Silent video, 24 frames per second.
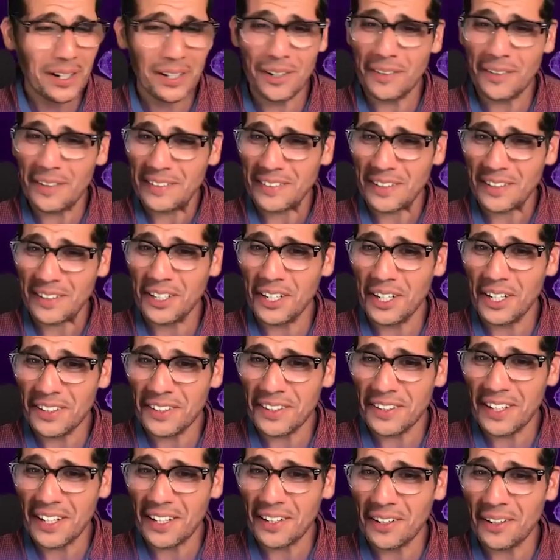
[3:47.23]
I don't know if that's a
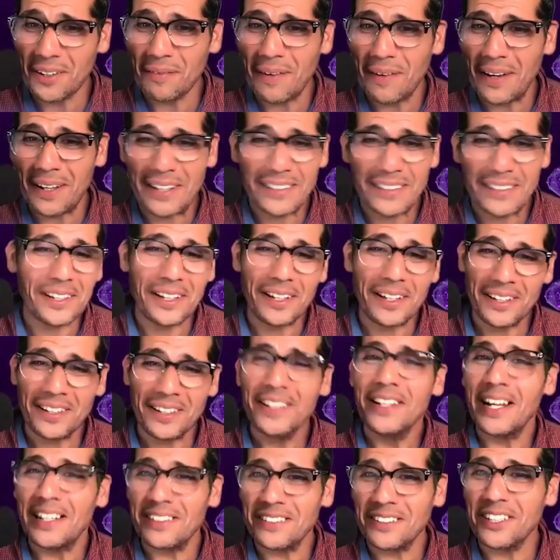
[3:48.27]
good thing or a bad.
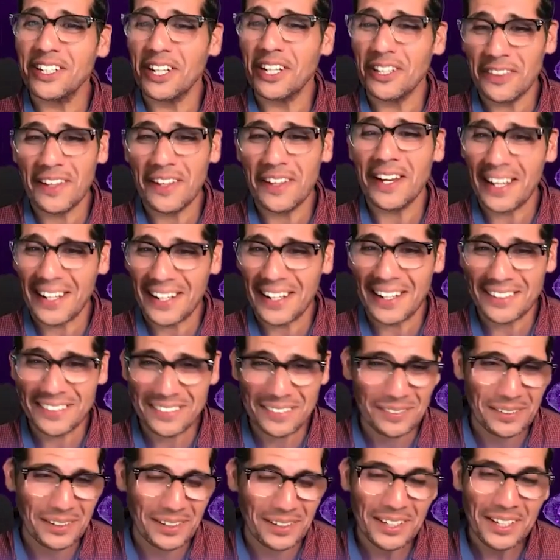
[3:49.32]
That's a good thing, I guess.